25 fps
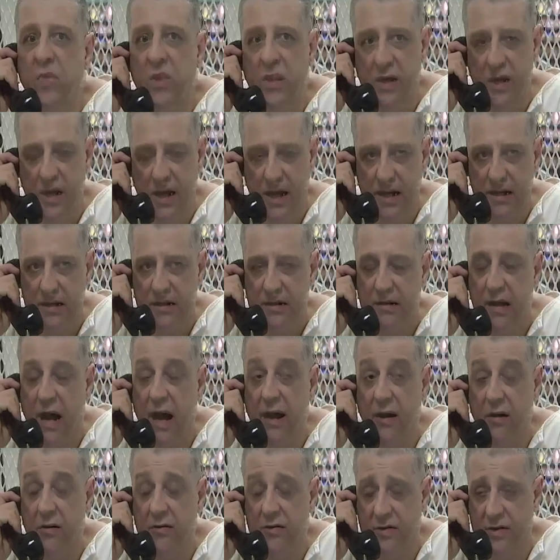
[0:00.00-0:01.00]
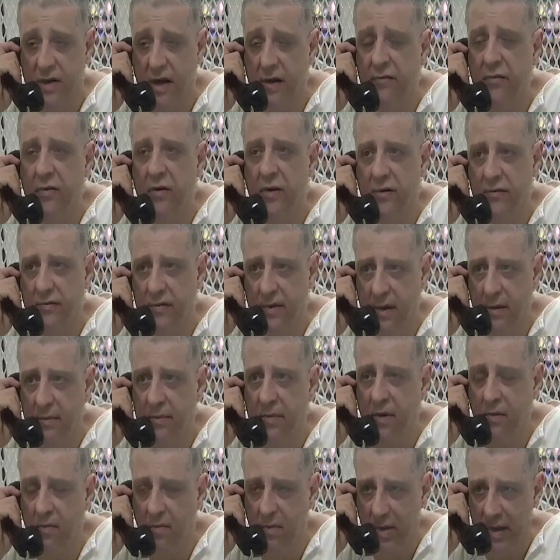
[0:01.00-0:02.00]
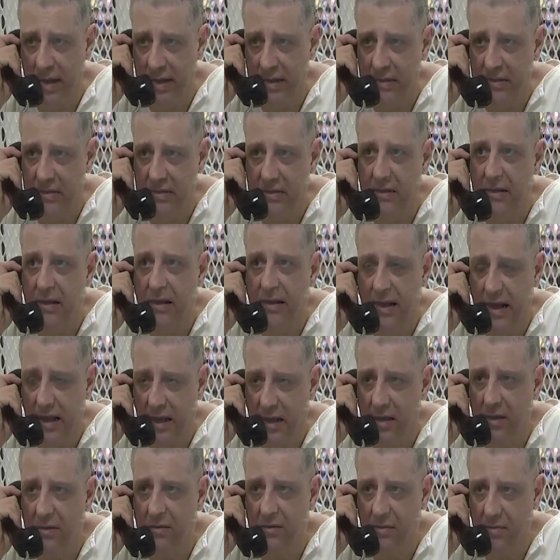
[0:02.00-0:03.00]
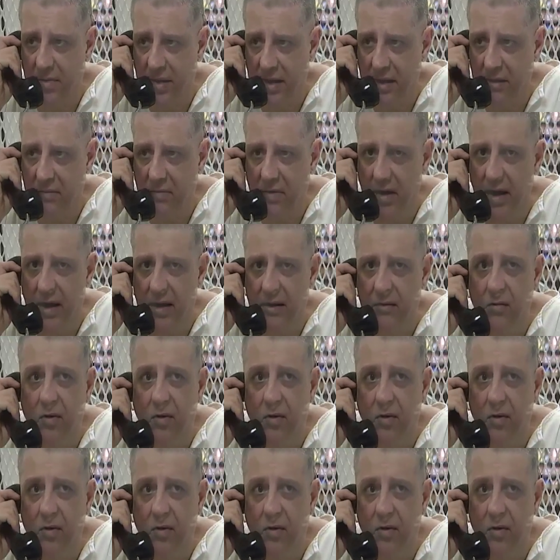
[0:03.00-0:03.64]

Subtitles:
yes, I know several of them that were innocent and they killed them anyway.